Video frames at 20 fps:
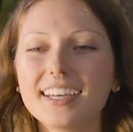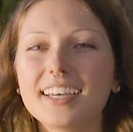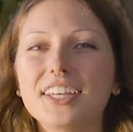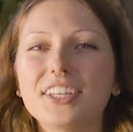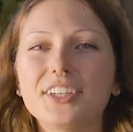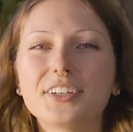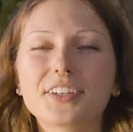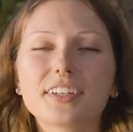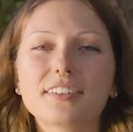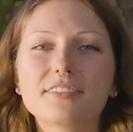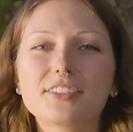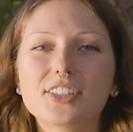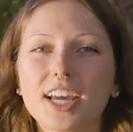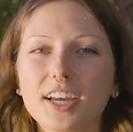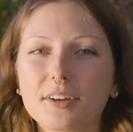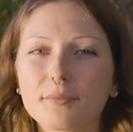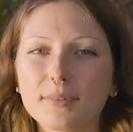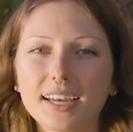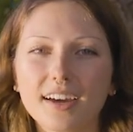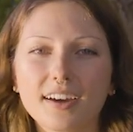You can
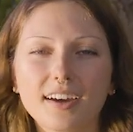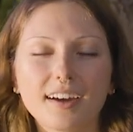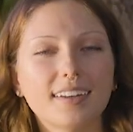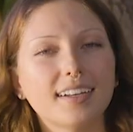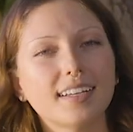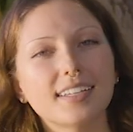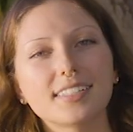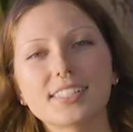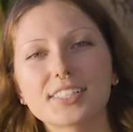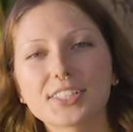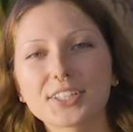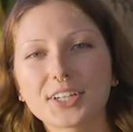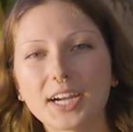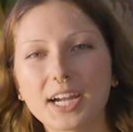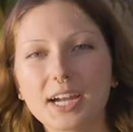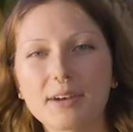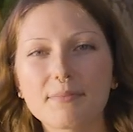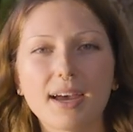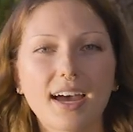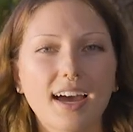check me out on
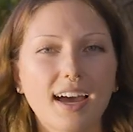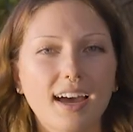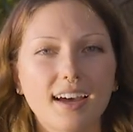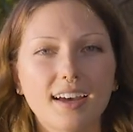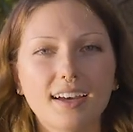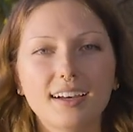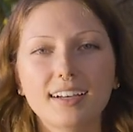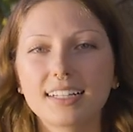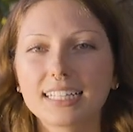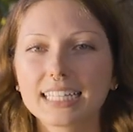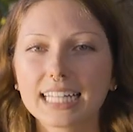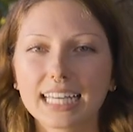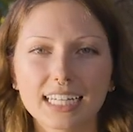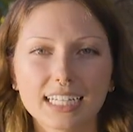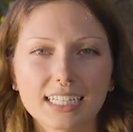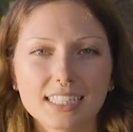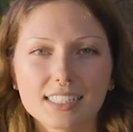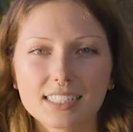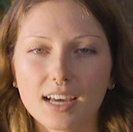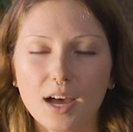Instagram at
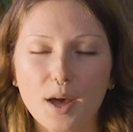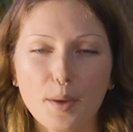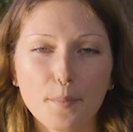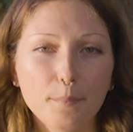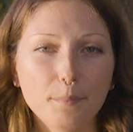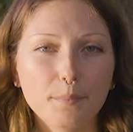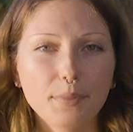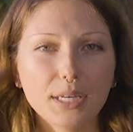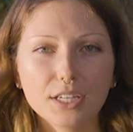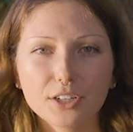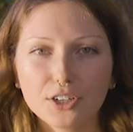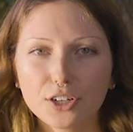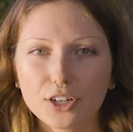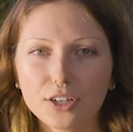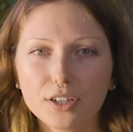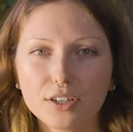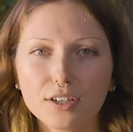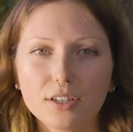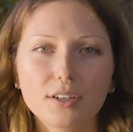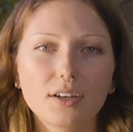
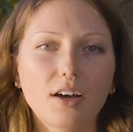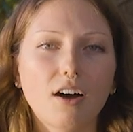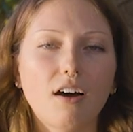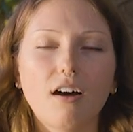helena.beetle.